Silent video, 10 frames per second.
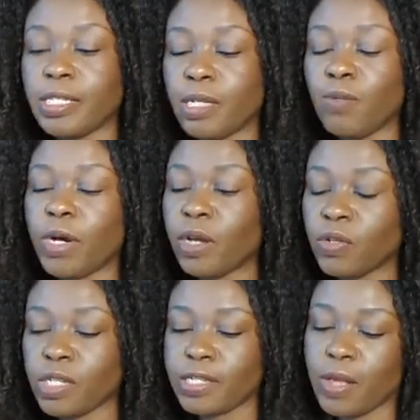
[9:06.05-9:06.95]
See what
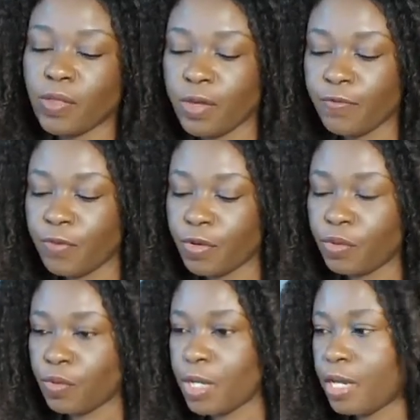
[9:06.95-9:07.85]
else is out there for
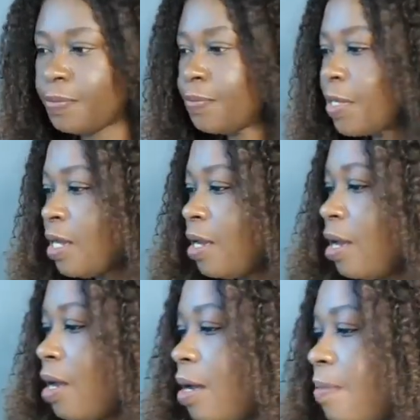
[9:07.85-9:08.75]
you. Okay,
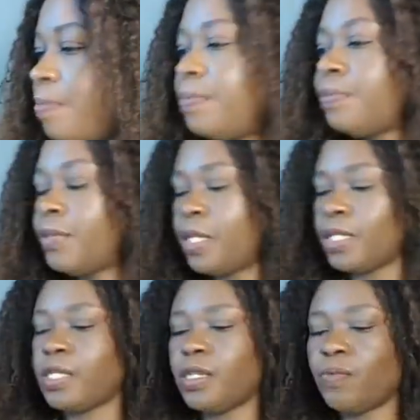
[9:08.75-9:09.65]

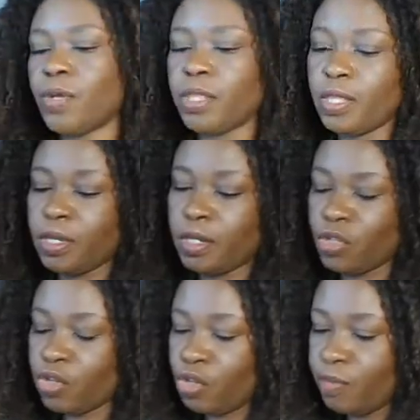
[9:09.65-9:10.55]
let's see what the
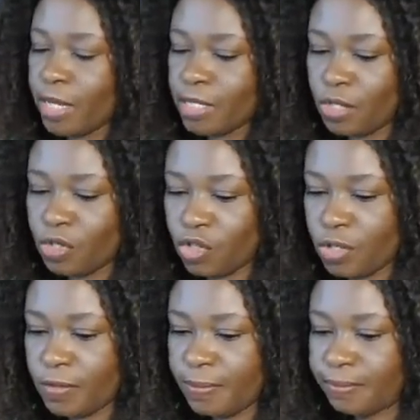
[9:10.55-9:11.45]
additional message
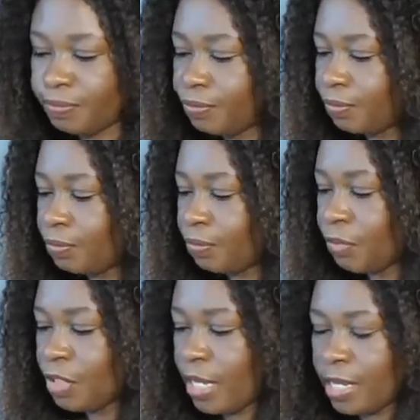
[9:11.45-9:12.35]
is,
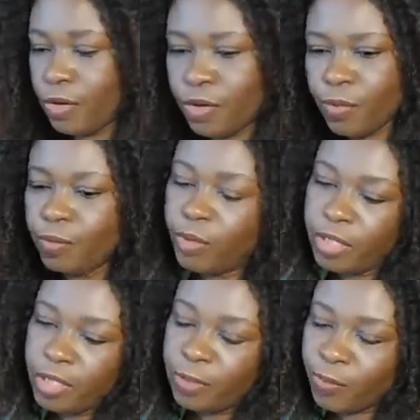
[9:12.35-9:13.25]
or
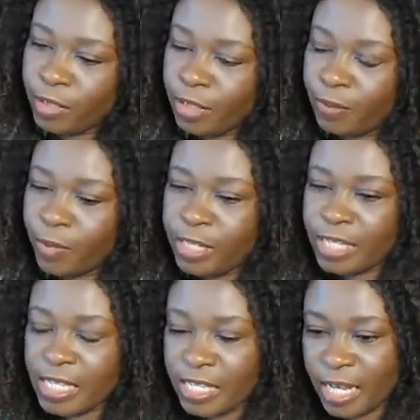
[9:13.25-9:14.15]
what
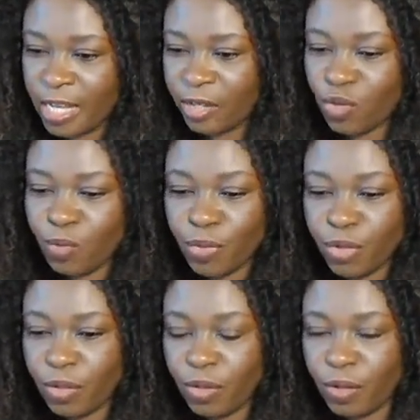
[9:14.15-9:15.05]
is the saying? Don't
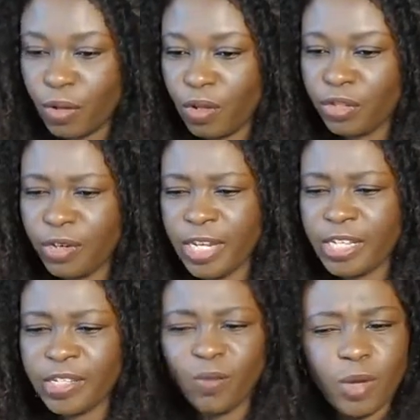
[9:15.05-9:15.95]
put all your
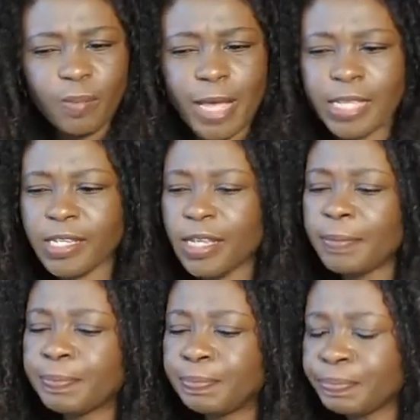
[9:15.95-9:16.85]
eggs in one basket.